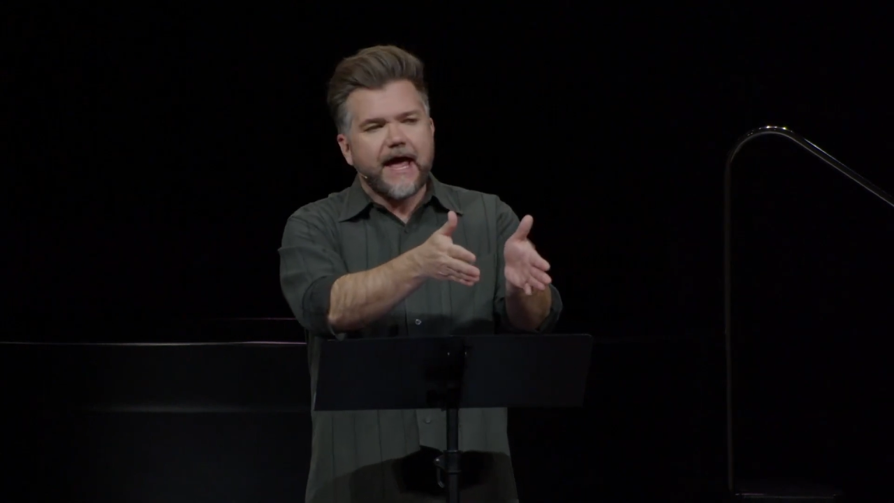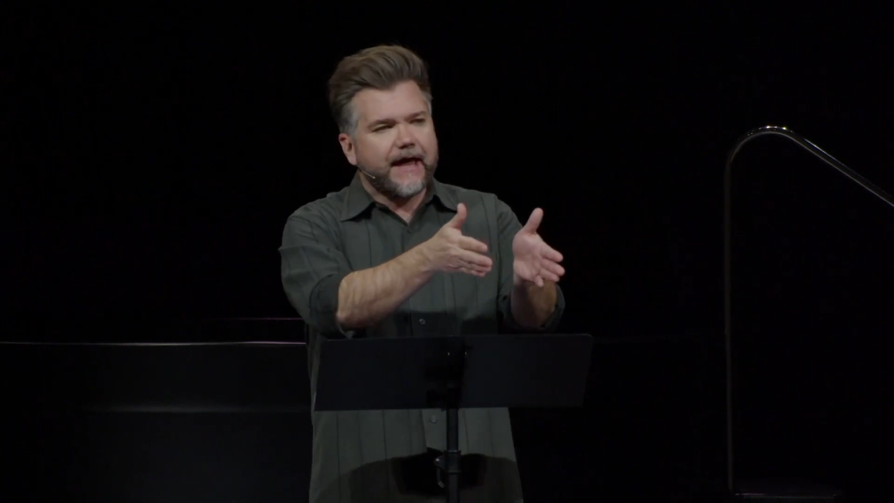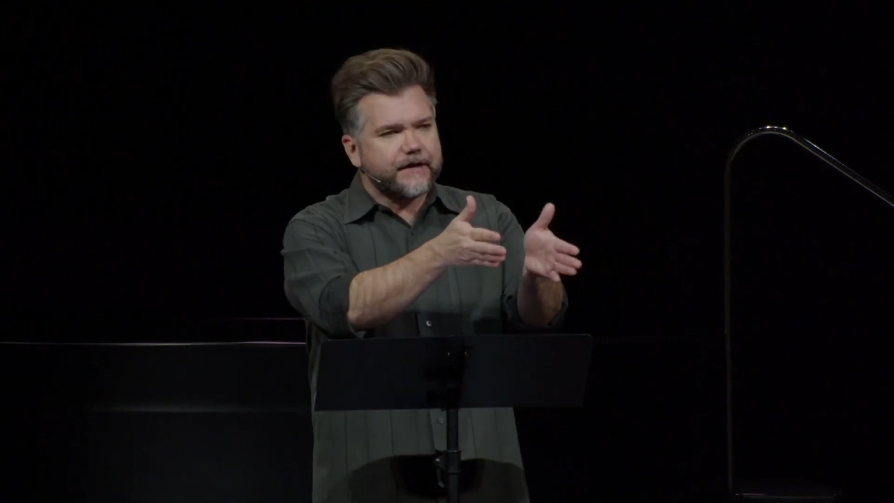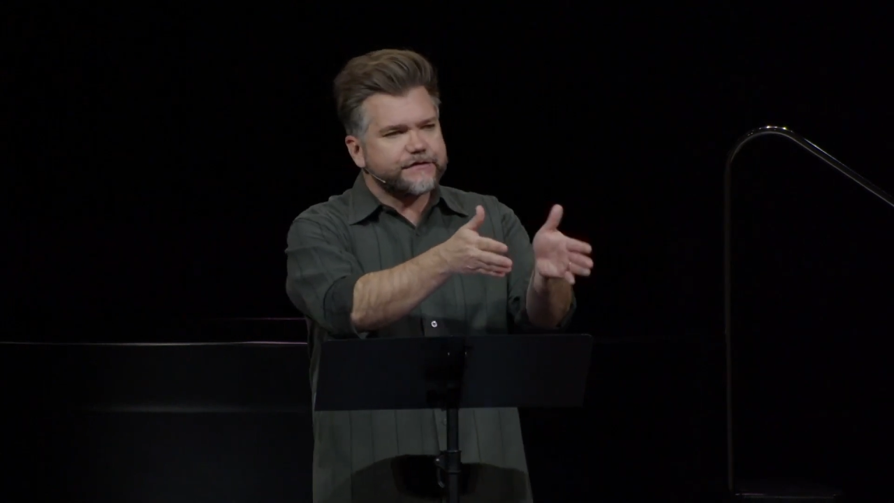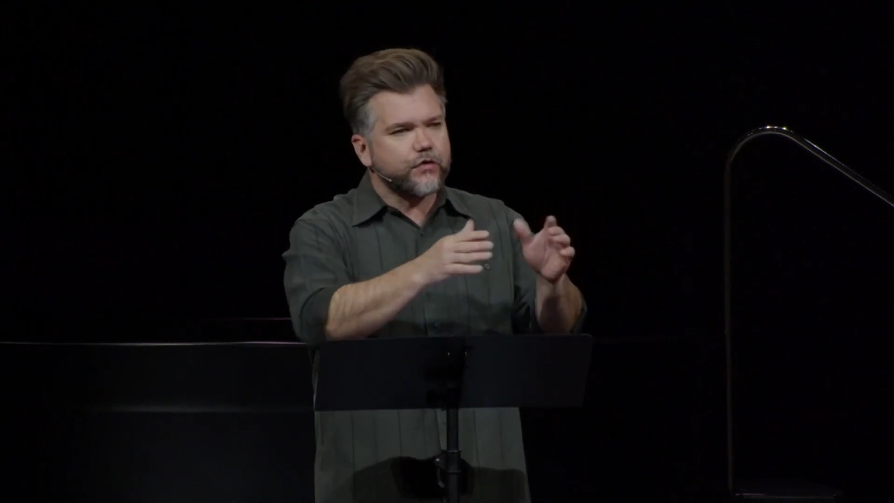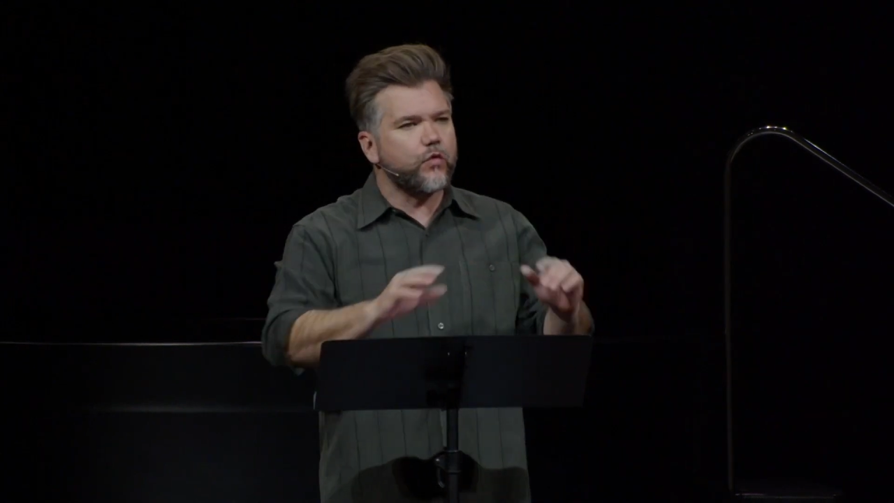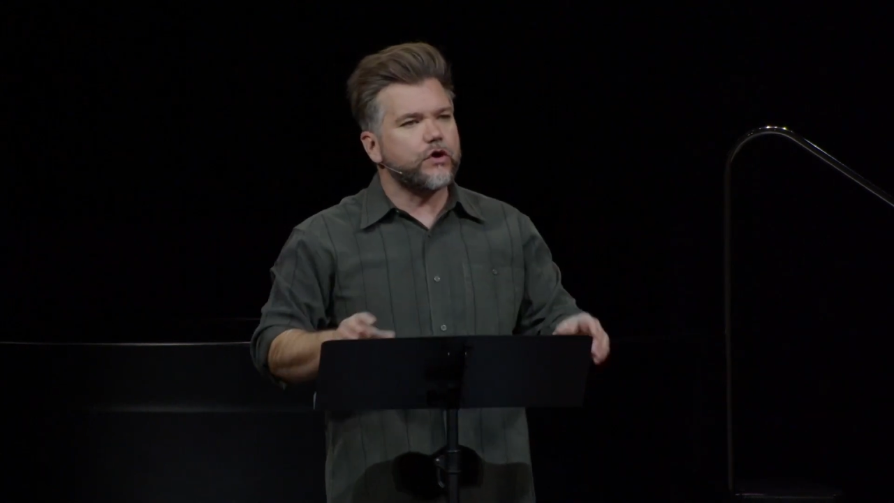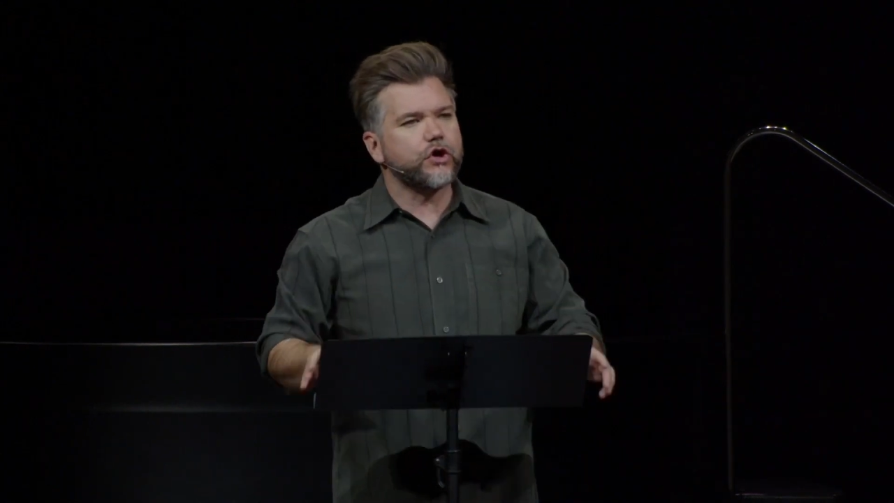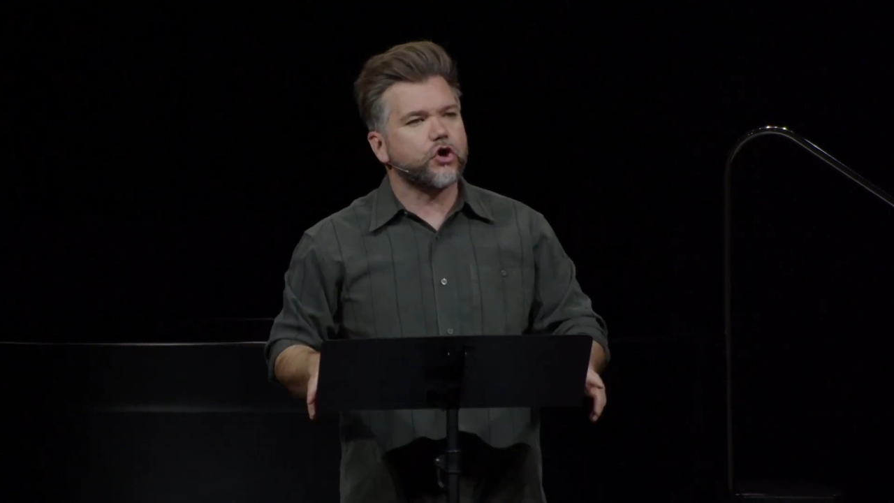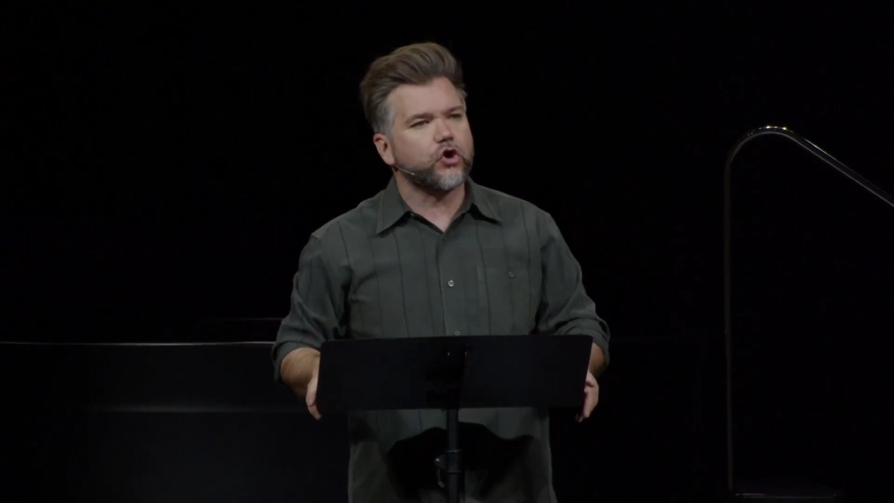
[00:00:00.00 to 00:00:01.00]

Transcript: And it's the word